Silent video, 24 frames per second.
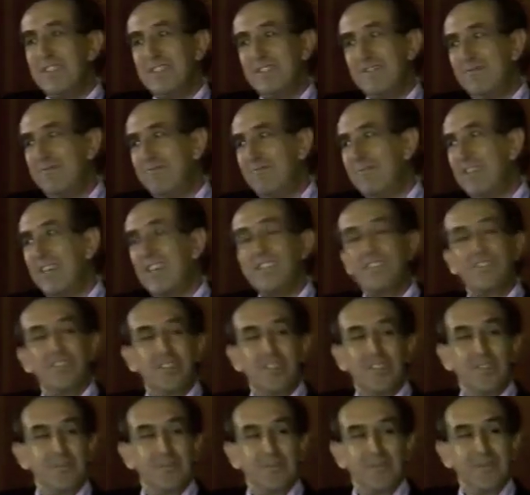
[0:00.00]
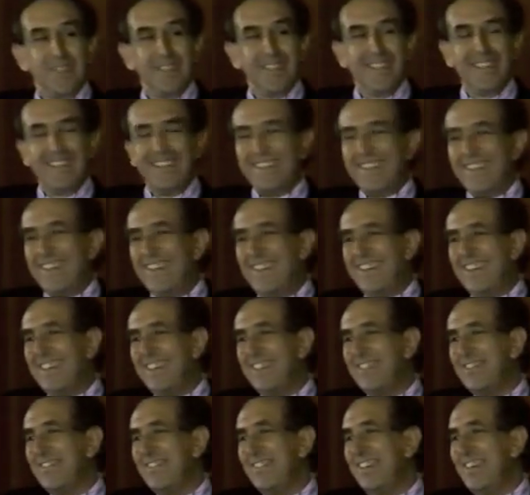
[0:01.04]
just nice color.
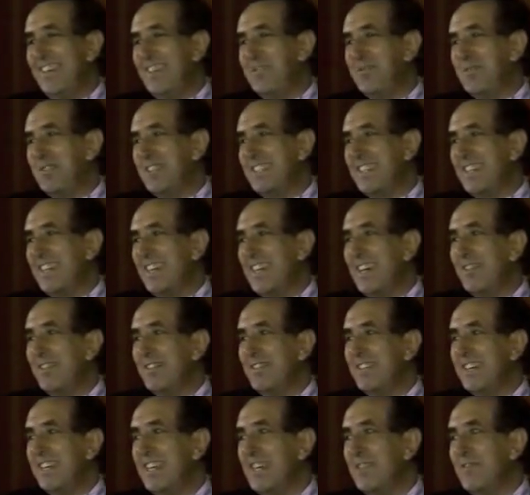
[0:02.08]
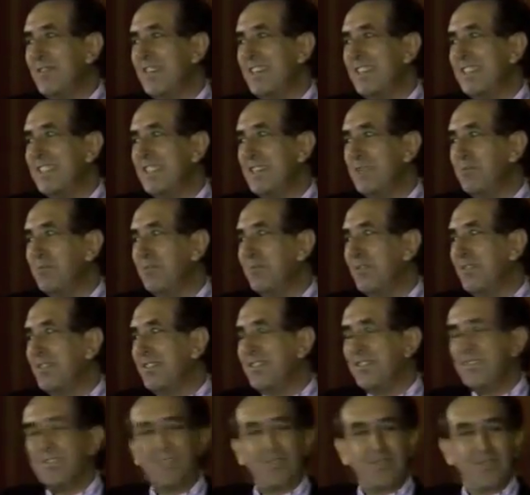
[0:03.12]
So it was really a very
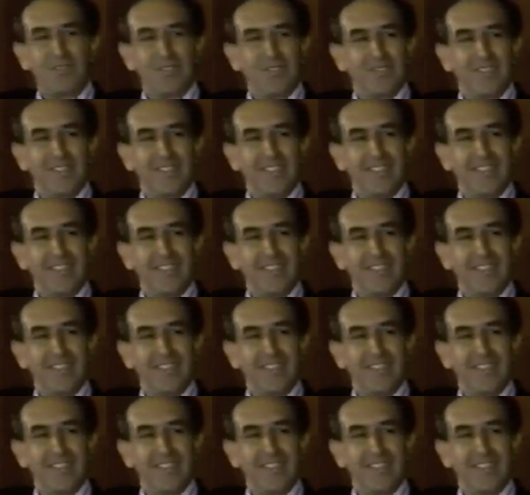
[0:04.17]
simple solution.